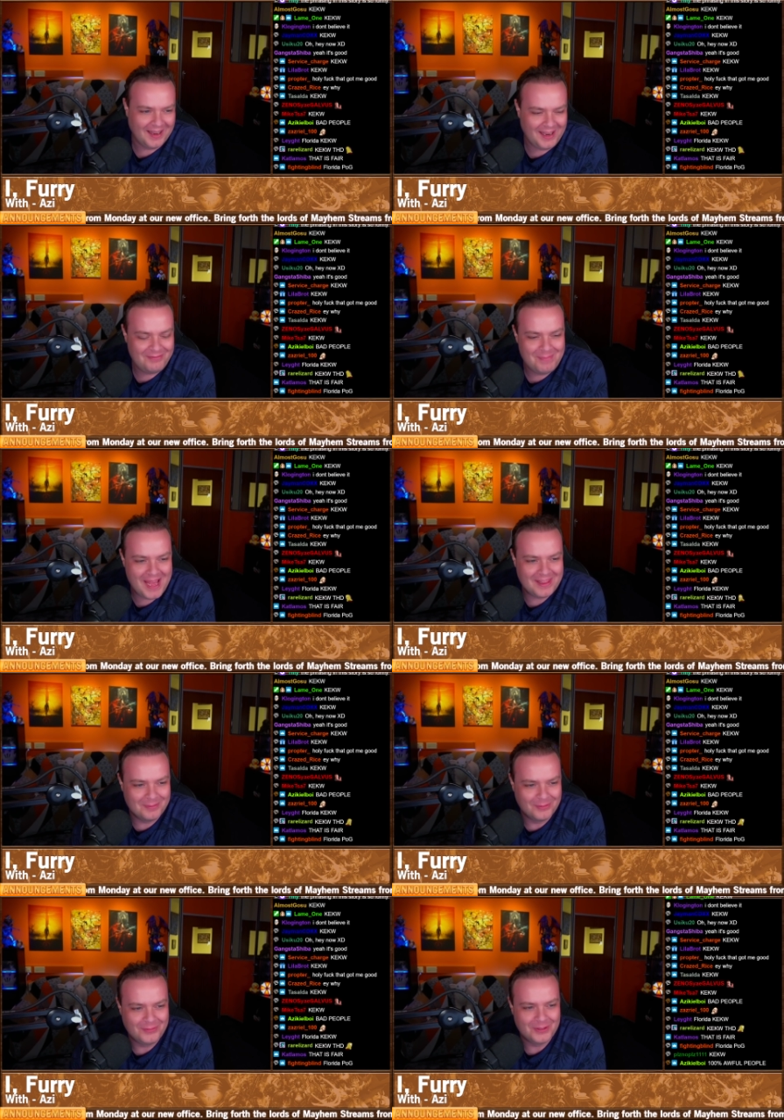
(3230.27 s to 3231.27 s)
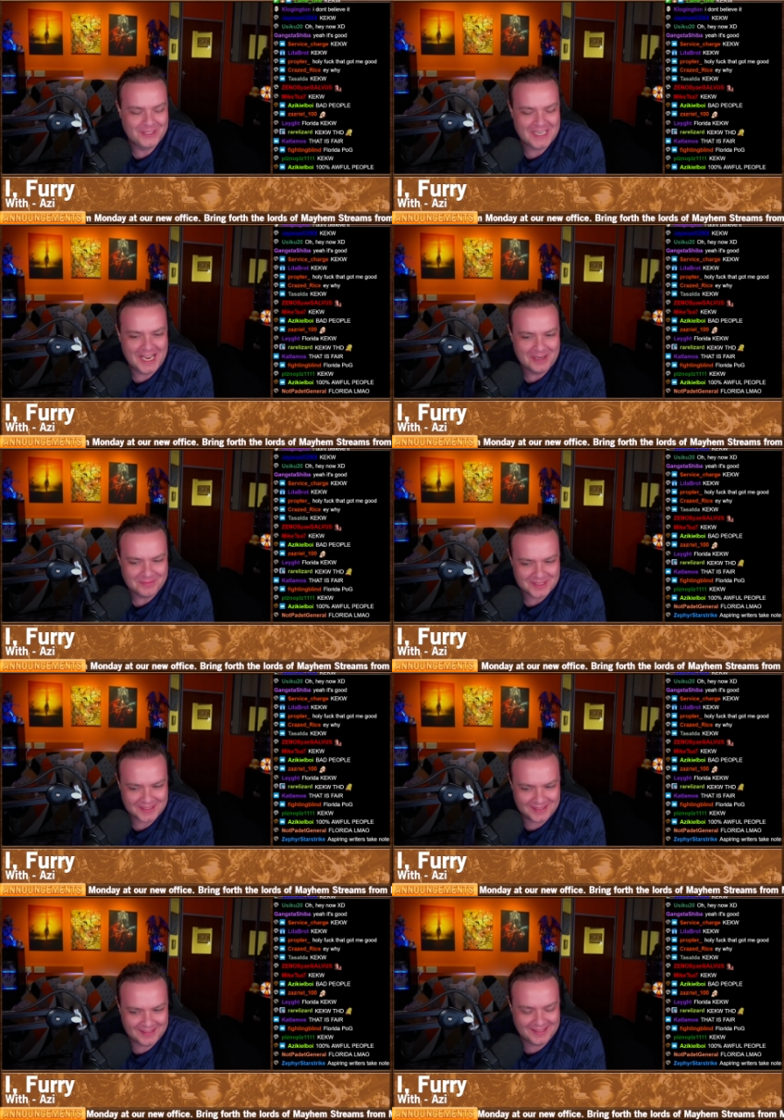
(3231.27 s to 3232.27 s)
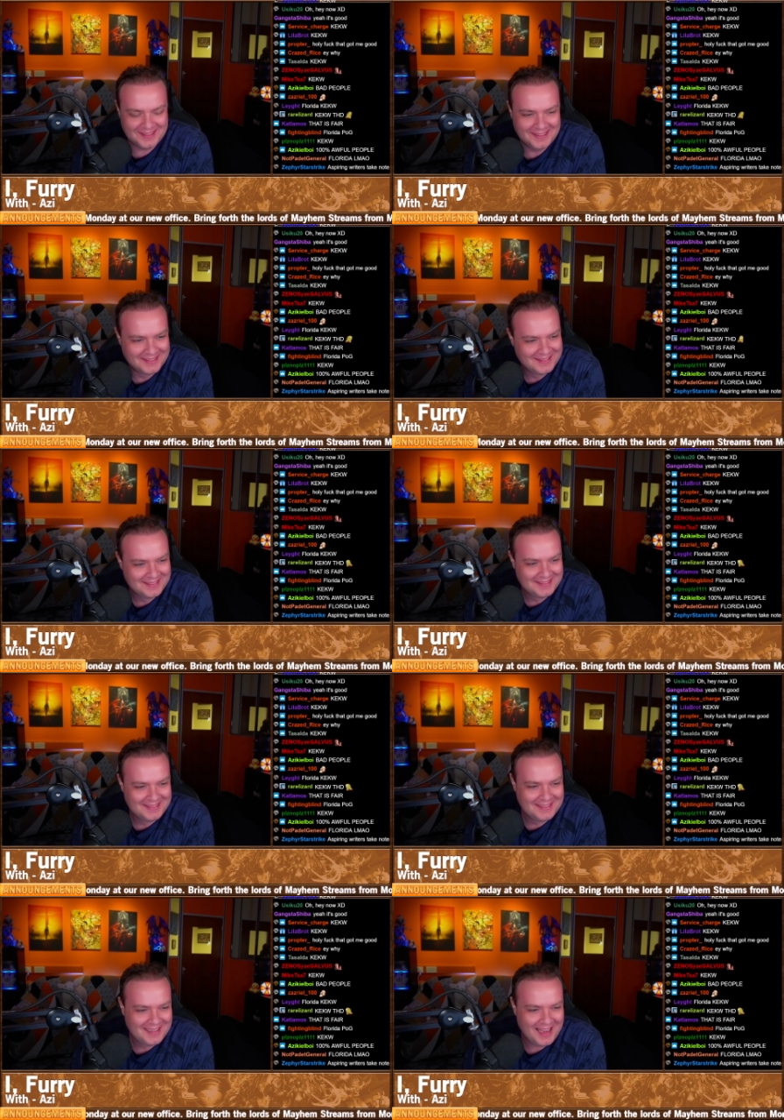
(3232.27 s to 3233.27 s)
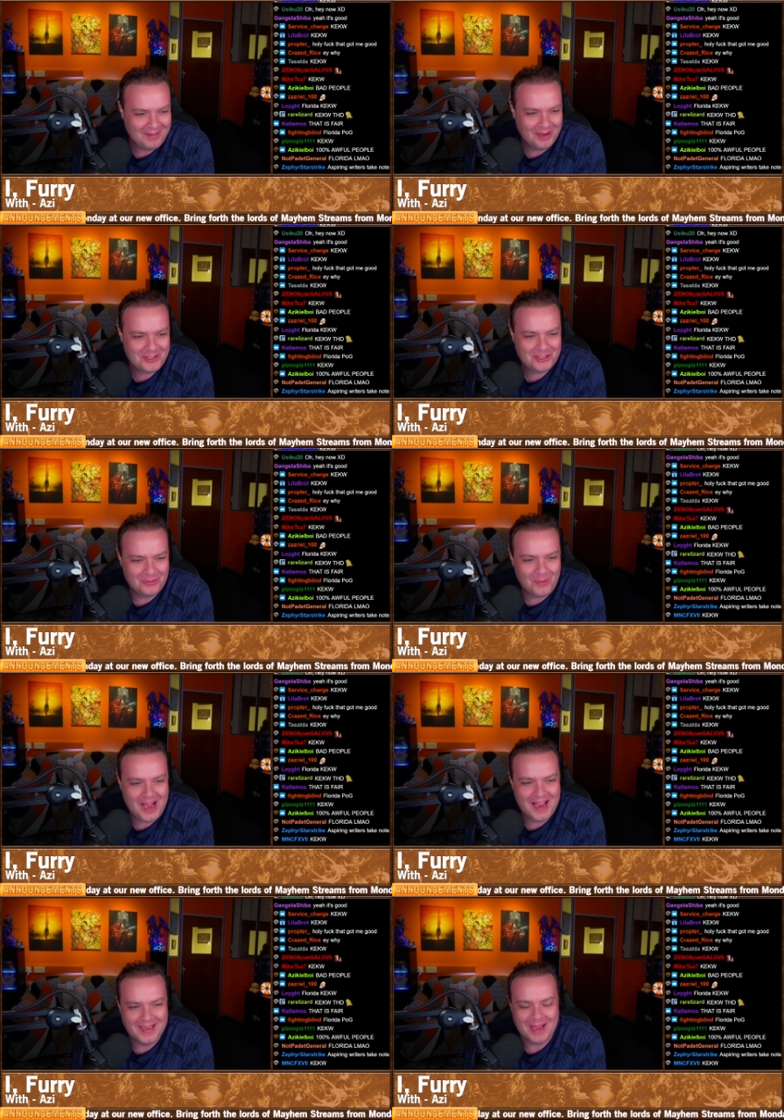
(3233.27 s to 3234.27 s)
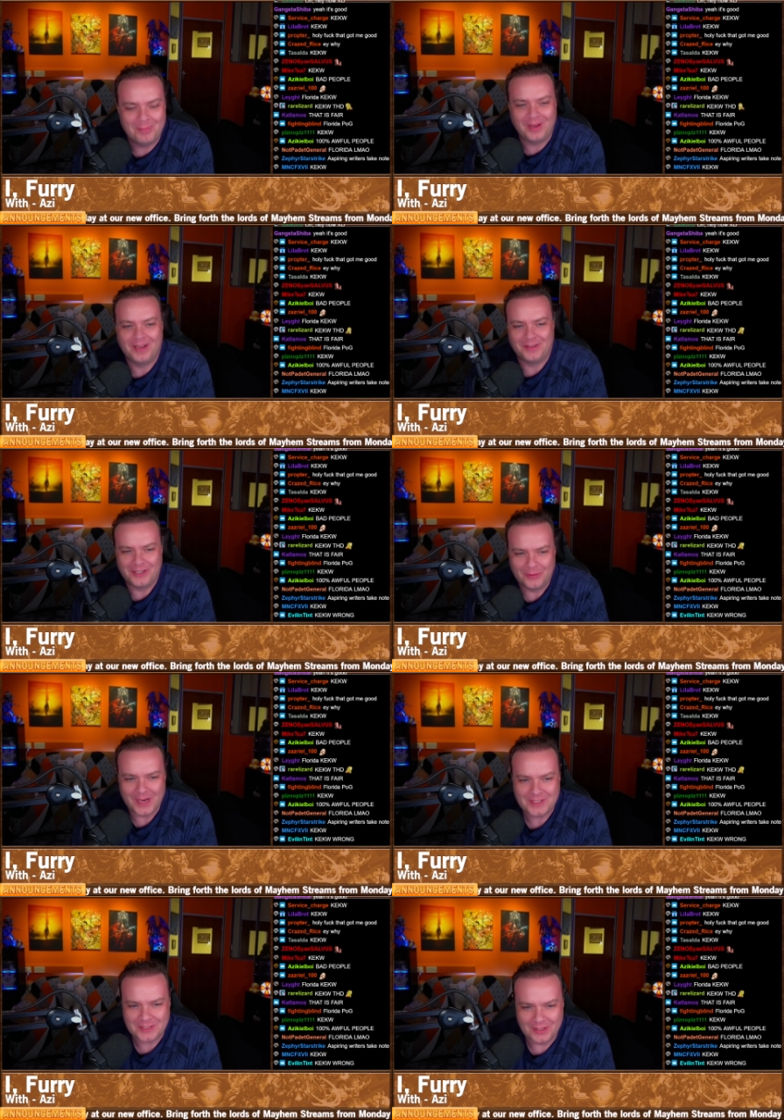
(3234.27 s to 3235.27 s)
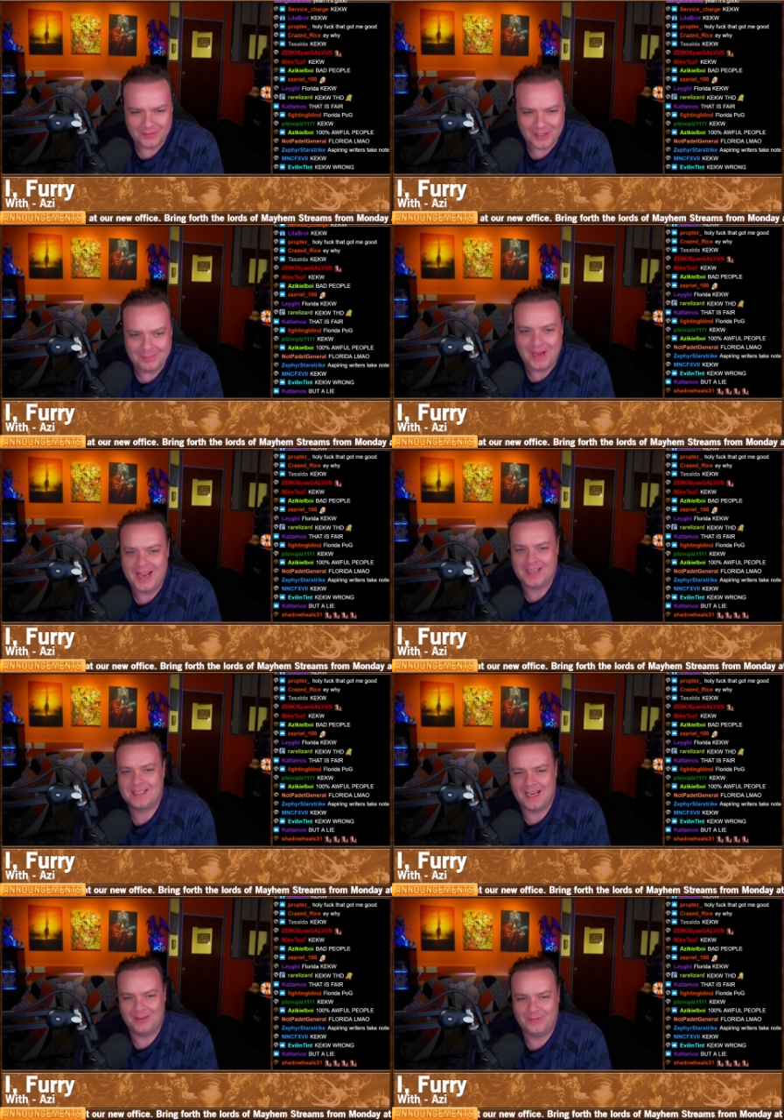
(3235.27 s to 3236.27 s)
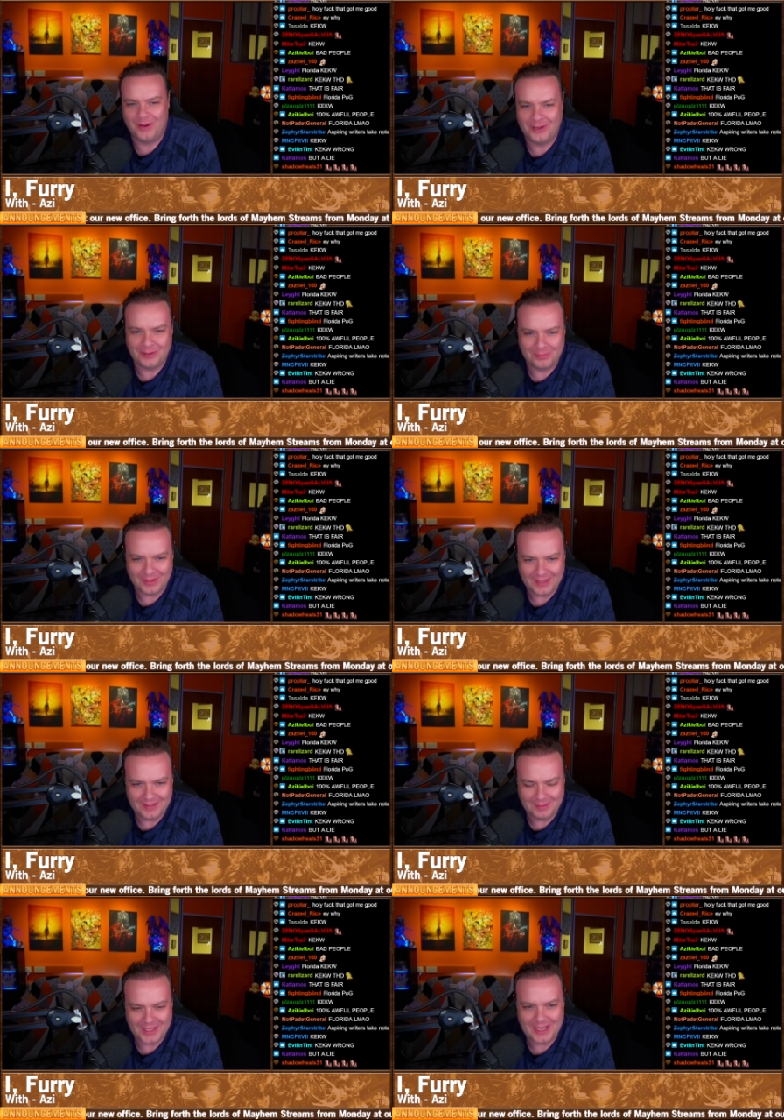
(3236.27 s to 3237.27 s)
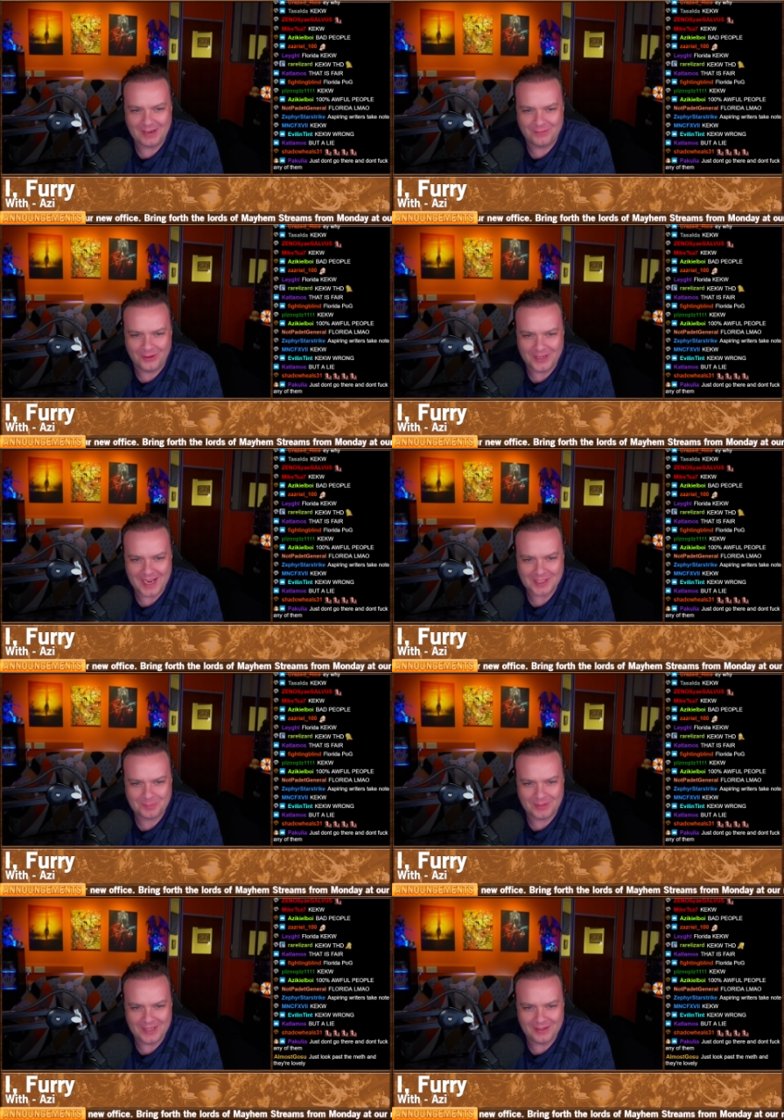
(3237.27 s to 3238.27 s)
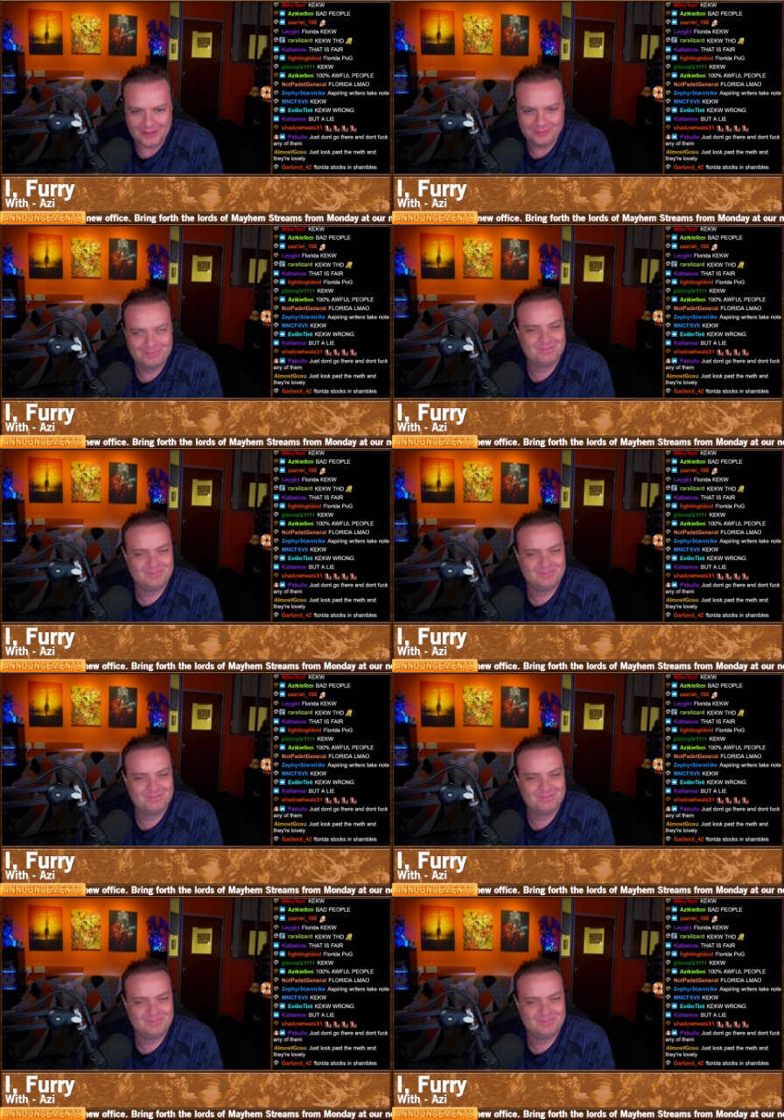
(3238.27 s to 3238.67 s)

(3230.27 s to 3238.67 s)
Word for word: I have met them a few times. I'm not sure why I kept playing on the US server that my Californian ex played on.